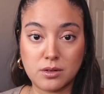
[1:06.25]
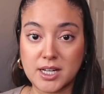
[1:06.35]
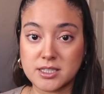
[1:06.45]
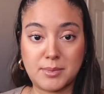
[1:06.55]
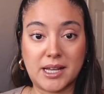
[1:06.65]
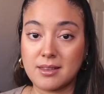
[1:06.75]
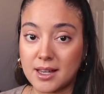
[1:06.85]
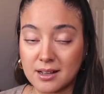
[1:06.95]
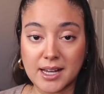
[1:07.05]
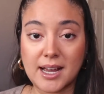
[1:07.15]
That's my
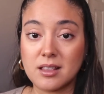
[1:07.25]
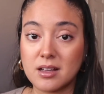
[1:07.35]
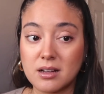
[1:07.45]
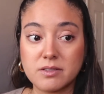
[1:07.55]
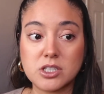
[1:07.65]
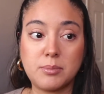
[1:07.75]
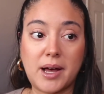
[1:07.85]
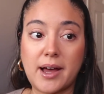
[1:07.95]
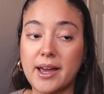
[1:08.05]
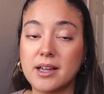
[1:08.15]
thing. Like, I love to
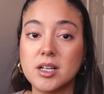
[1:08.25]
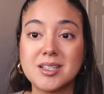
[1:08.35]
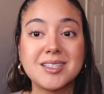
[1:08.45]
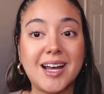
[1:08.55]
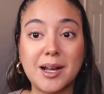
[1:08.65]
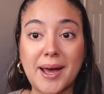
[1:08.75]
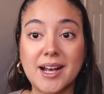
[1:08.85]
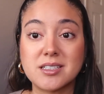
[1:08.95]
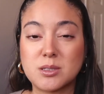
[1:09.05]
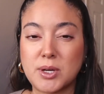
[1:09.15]
buy side
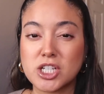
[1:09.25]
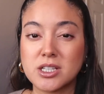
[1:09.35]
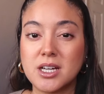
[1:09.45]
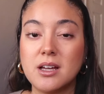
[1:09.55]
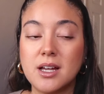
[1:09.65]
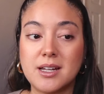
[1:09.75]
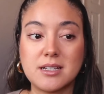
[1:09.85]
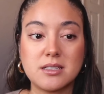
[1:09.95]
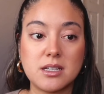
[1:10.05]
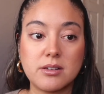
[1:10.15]
bags, especially, not
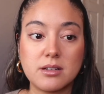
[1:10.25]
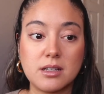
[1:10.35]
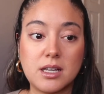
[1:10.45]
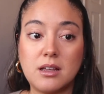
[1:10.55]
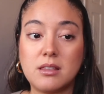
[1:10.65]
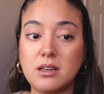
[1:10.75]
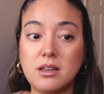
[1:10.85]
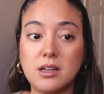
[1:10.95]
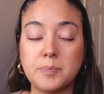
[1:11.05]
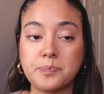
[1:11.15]
necessarily
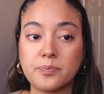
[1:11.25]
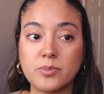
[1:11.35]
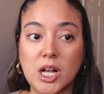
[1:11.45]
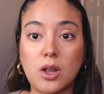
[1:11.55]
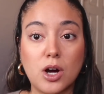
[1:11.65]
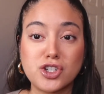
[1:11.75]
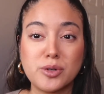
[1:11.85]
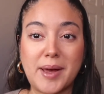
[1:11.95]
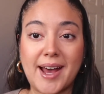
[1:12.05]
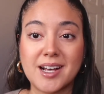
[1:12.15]
the larger
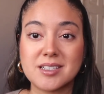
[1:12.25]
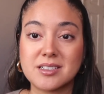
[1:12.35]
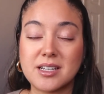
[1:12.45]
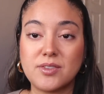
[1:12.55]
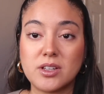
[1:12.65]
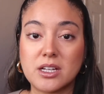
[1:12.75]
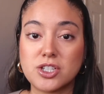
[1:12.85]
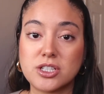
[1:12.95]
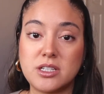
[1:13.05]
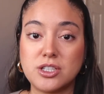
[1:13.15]
bags, because I feel like it's
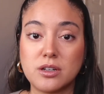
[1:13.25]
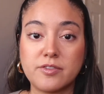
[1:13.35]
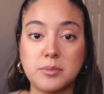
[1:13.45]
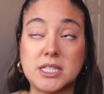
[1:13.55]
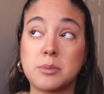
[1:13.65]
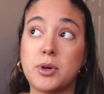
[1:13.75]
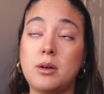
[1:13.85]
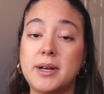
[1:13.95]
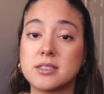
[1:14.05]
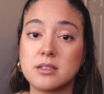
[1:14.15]
just easier for me to put
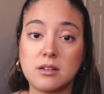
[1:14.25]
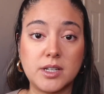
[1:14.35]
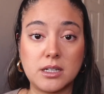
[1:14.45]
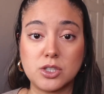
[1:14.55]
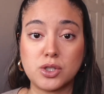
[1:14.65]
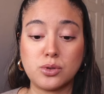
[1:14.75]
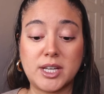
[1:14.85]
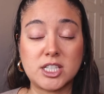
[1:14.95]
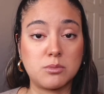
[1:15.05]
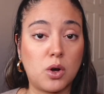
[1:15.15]
all my stuff into
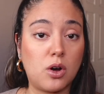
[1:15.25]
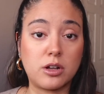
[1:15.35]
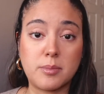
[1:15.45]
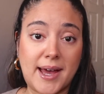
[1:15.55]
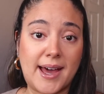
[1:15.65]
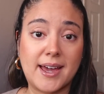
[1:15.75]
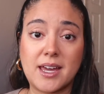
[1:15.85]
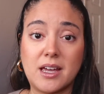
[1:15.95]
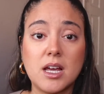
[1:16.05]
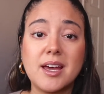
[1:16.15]
a smaller bag
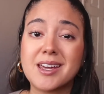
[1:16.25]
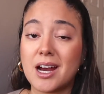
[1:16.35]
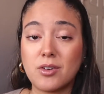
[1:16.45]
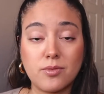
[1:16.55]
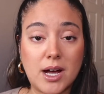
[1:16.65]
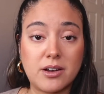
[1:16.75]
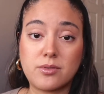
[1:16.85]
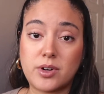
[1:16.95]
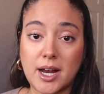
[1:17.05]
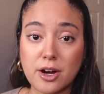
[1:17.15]
and carry around
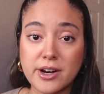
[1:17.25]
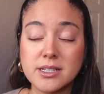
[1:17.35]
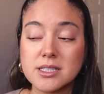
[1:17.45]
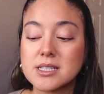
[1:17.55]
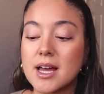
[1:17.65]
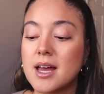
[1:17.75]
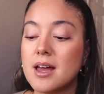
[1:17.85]
and run errands.